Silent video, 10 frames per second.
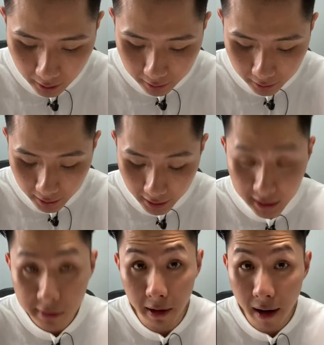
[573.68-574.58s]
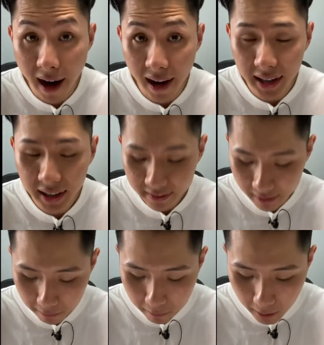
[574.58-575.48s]
The K is very high,
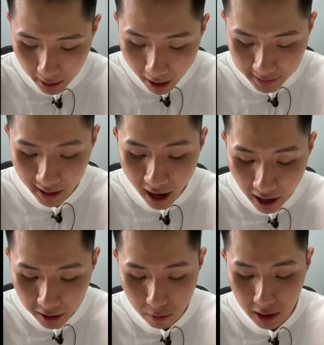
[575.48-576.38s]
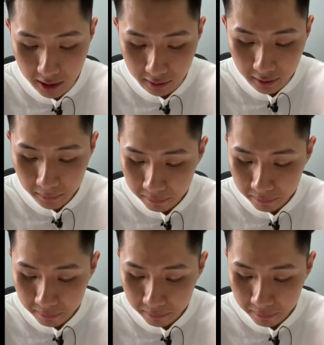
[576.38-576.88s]
therefore it has a high gradient.